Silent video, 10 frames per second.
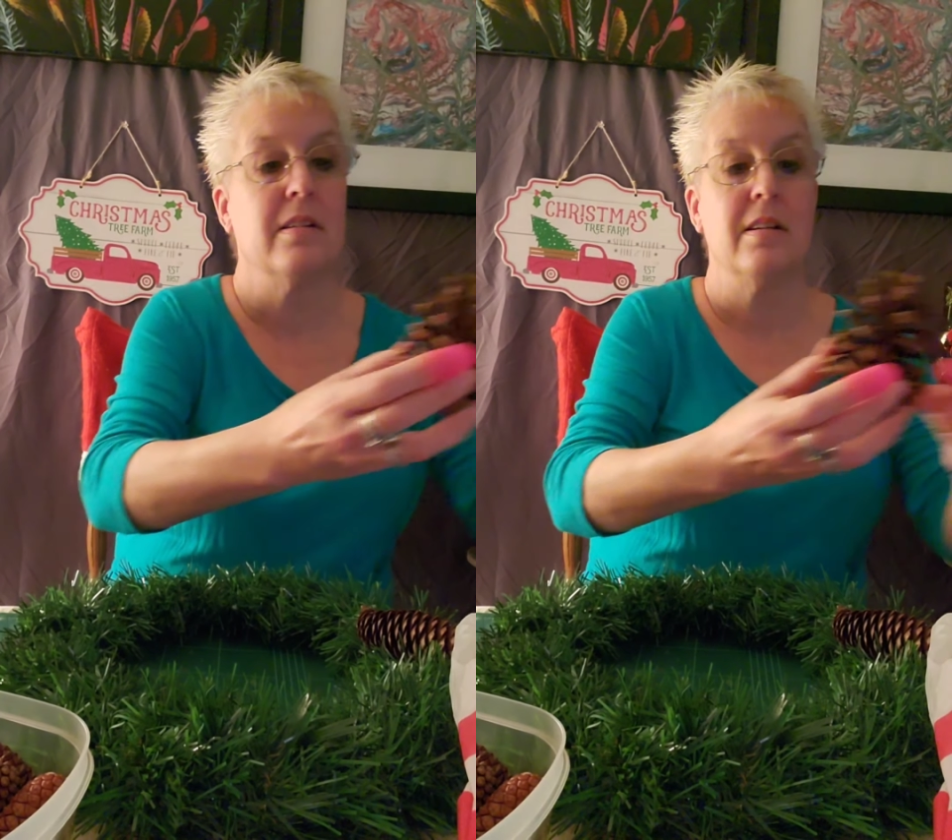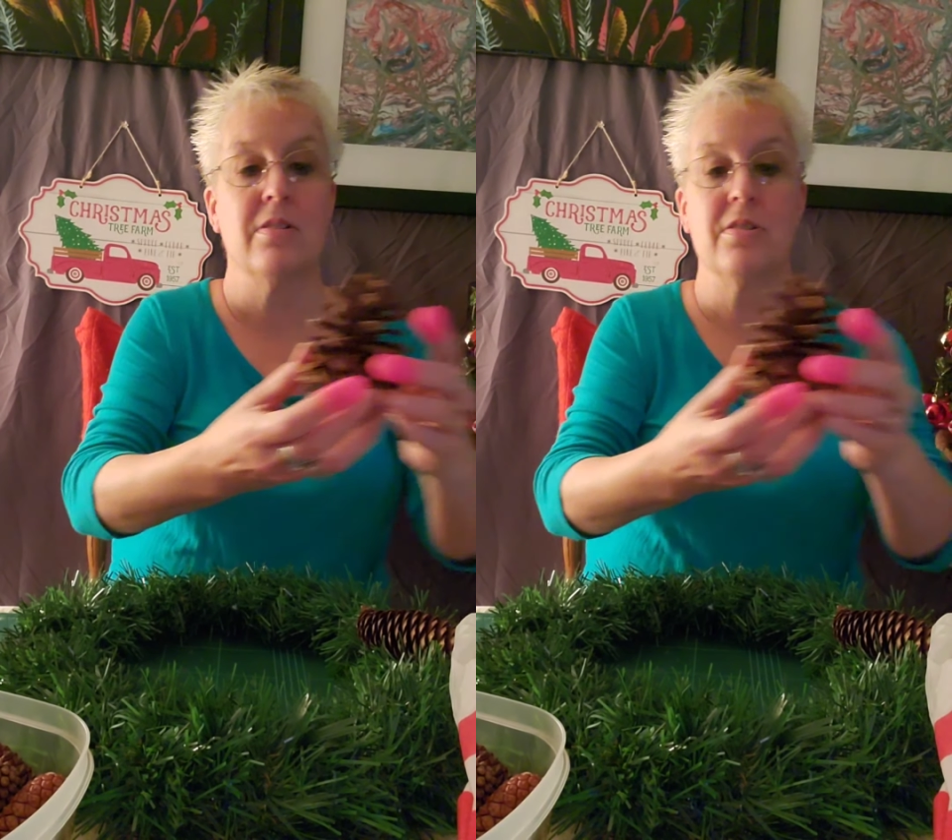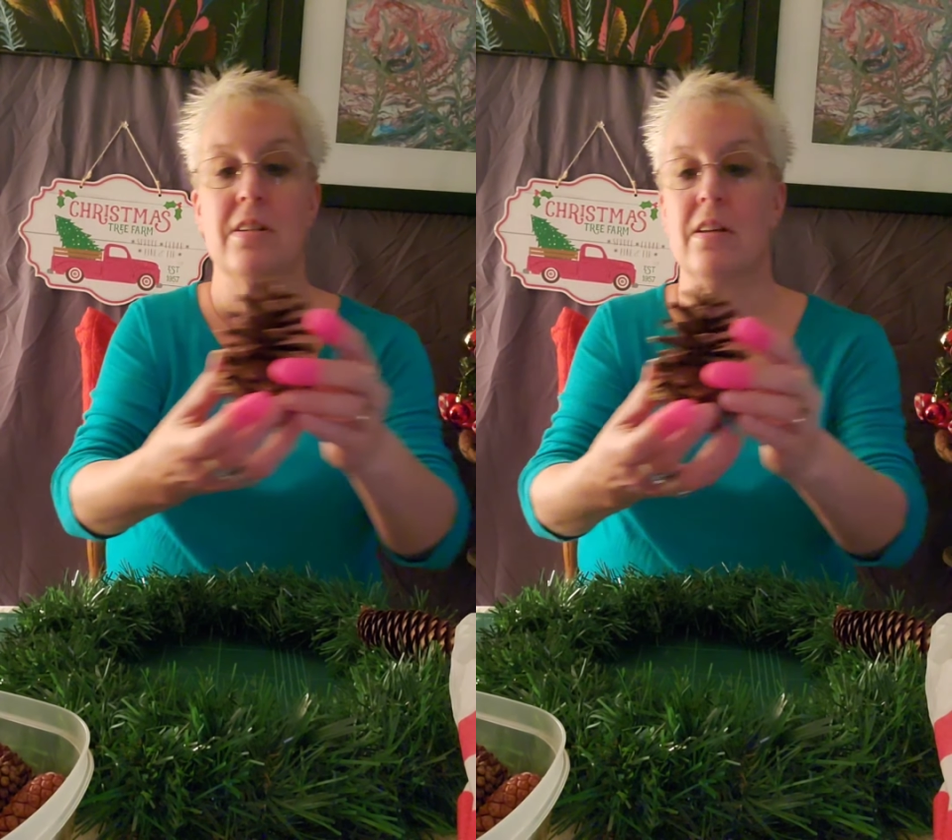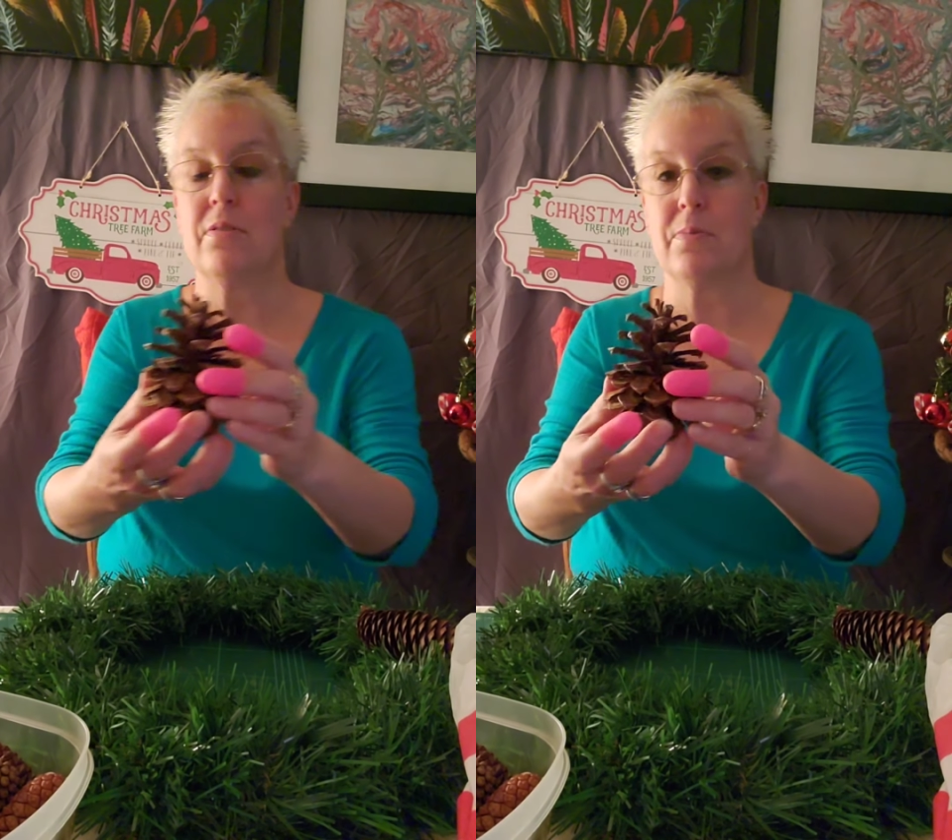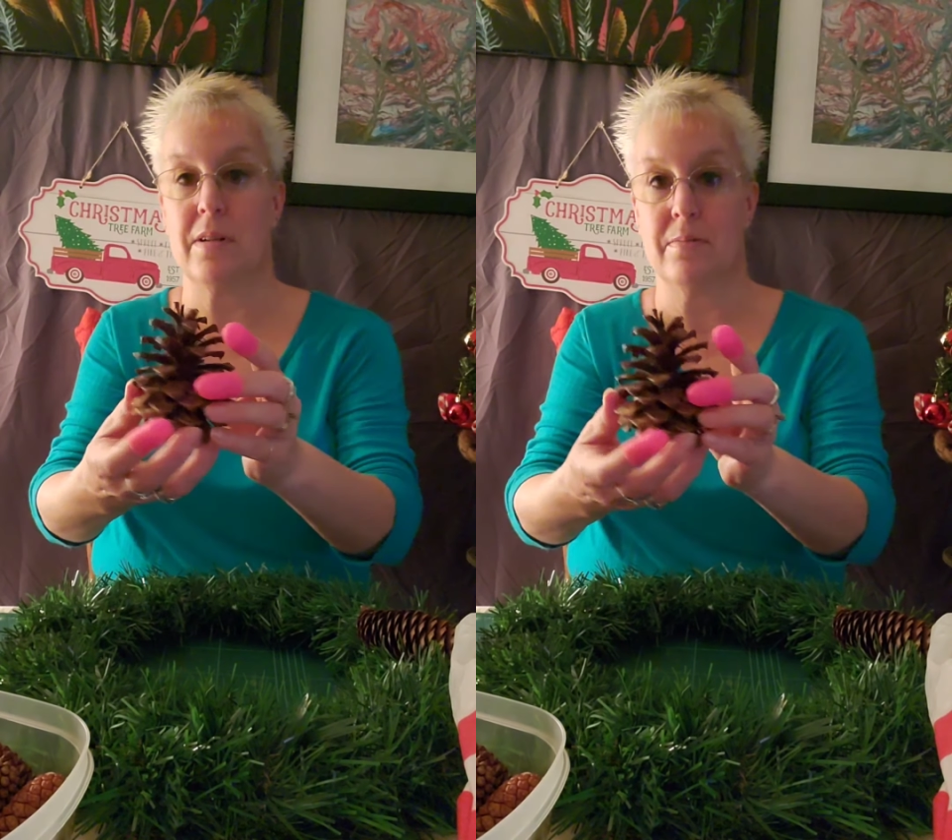Here's another
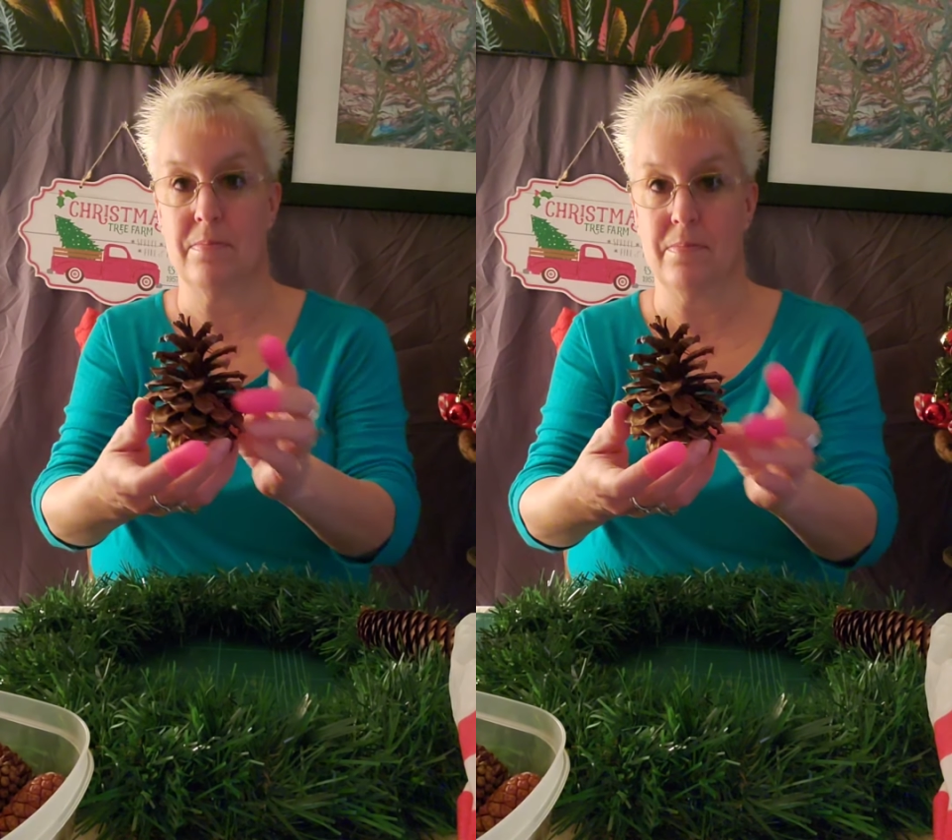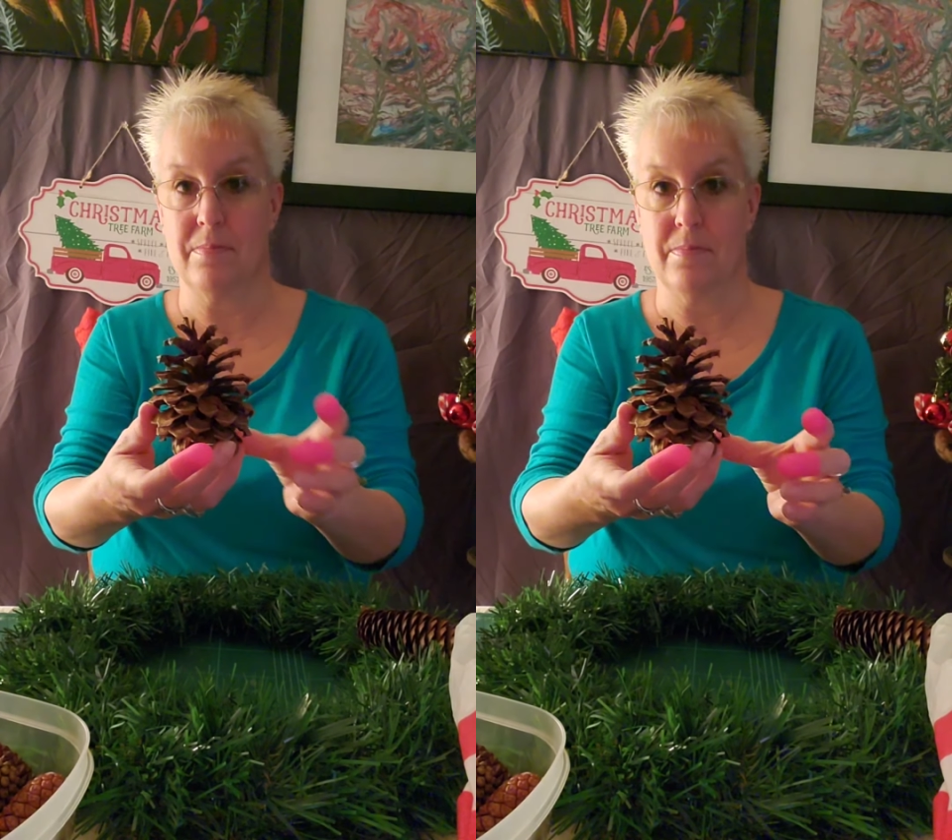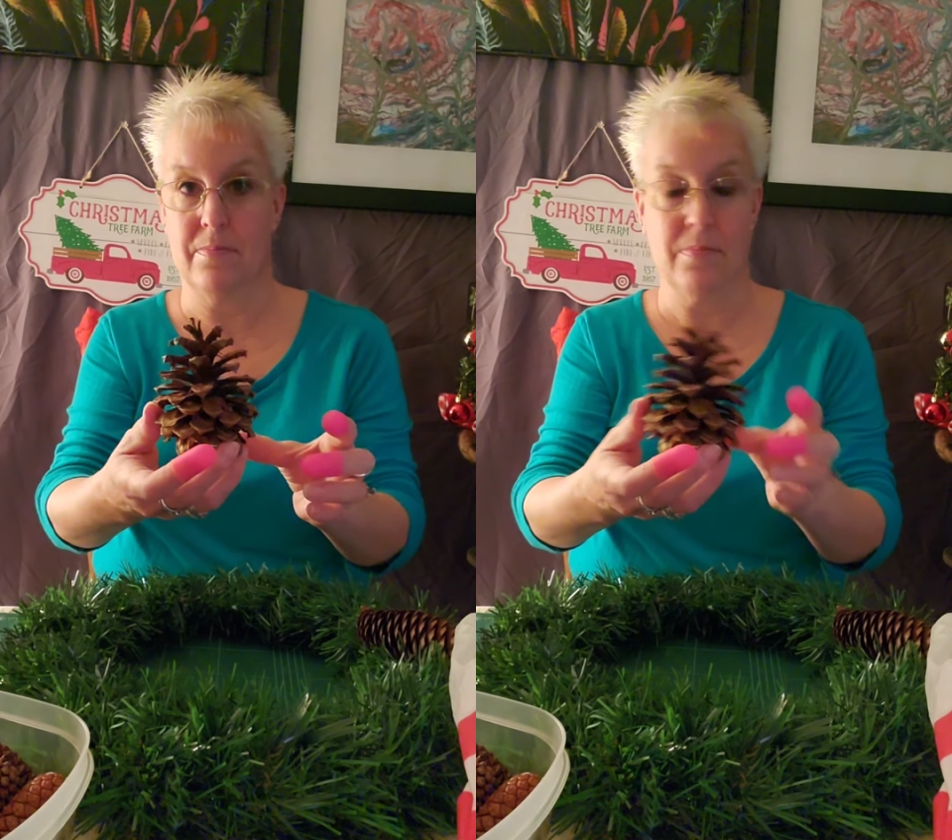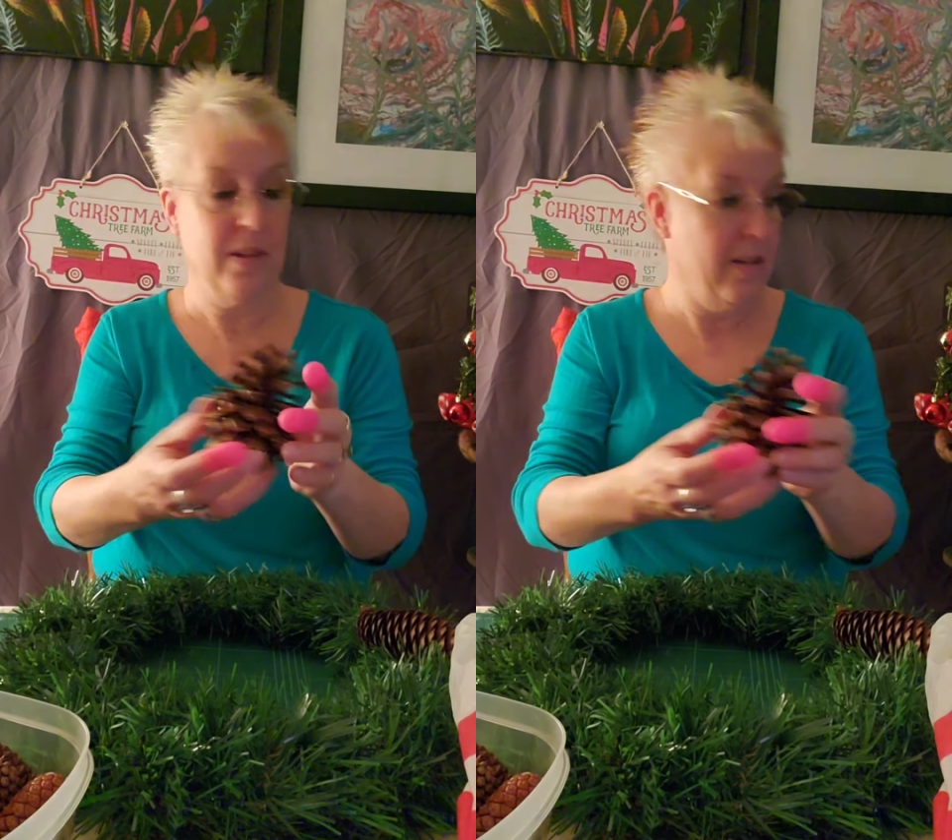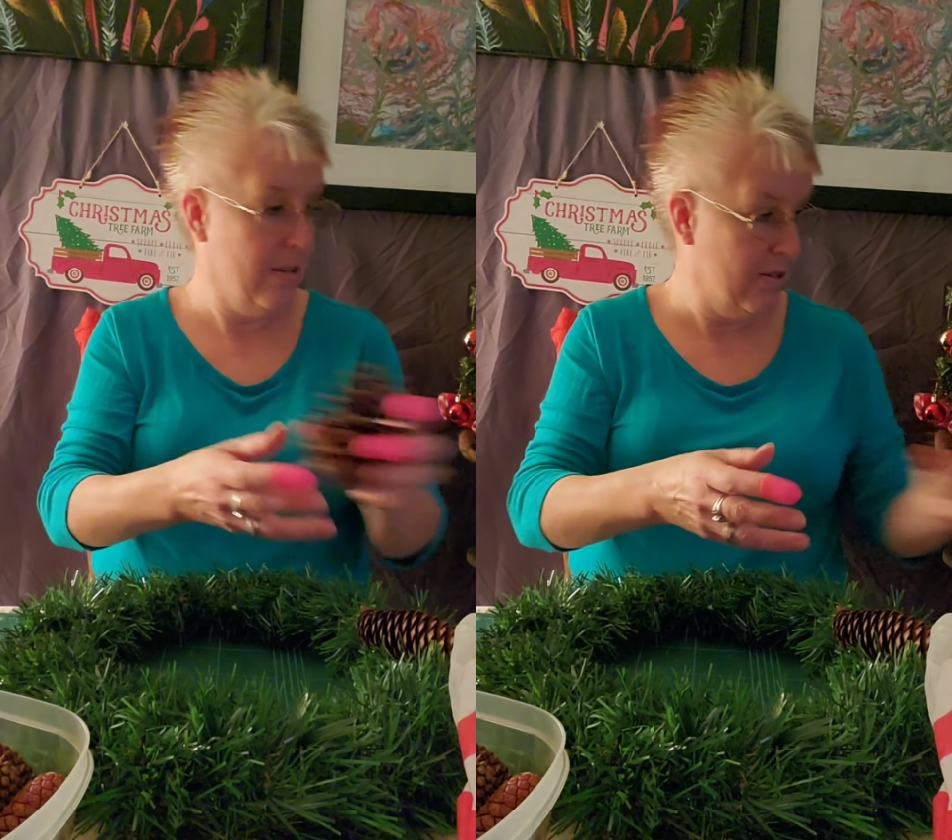one.
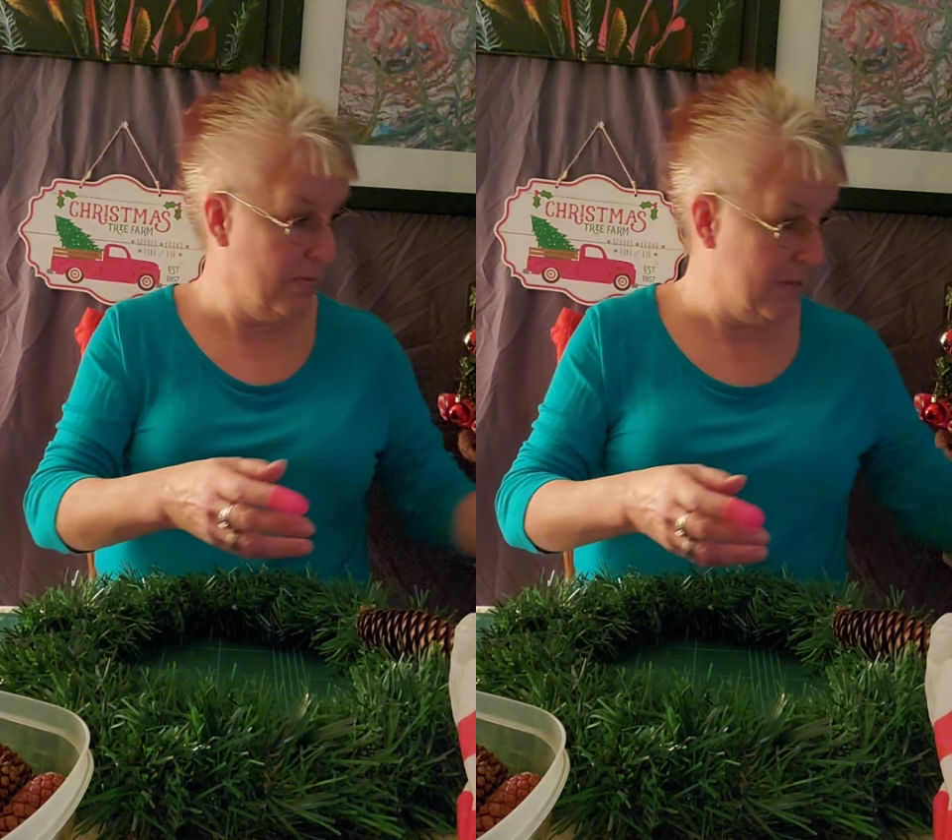I'm